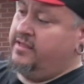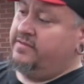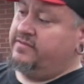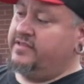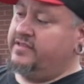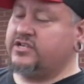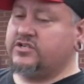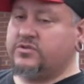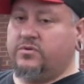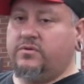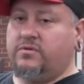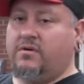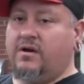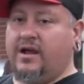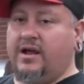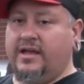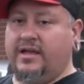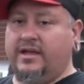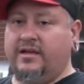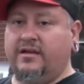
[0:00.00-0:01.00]
this one
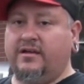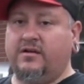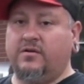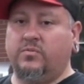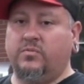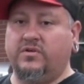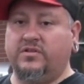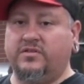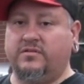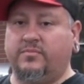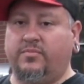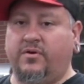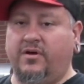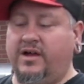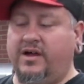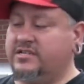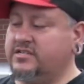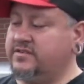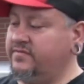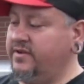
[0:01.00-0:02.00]
right here with the
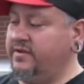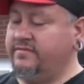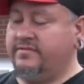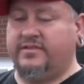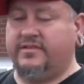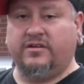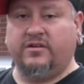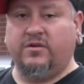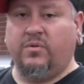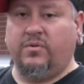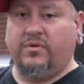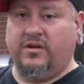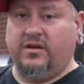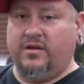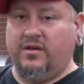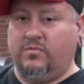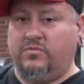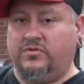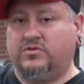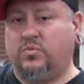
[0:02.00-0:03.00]
price of everything going
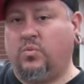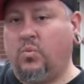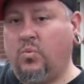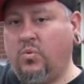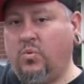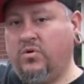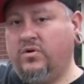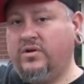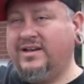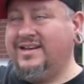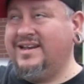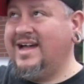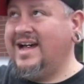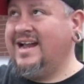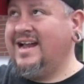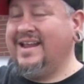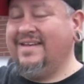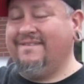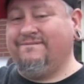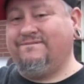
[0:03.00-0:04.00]
up was
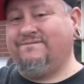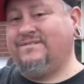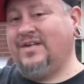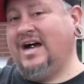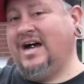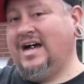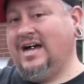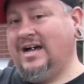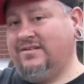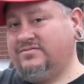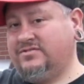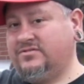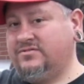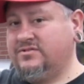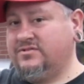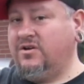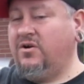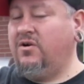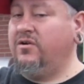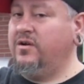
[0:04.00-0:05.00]
195 dollars so it's
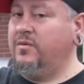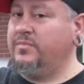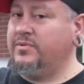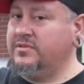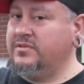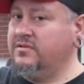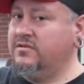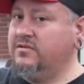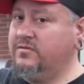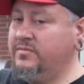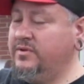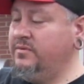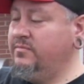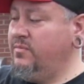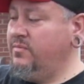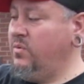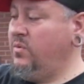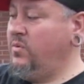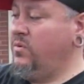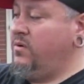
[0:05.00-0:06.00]
gone up a little bit
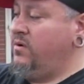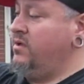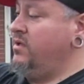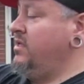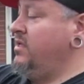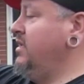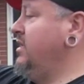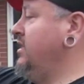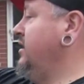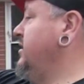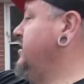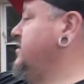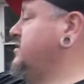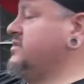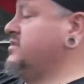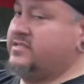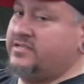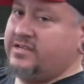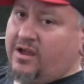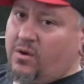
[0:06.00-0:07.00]
more
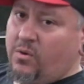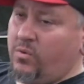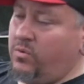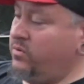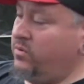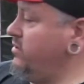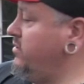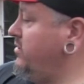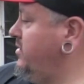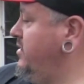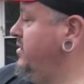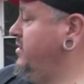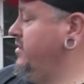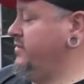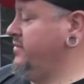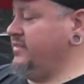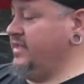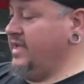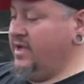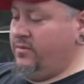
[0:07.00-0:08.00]
since I ordered
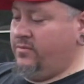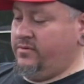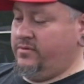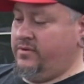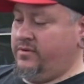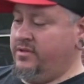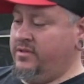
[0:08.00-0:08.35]
that one.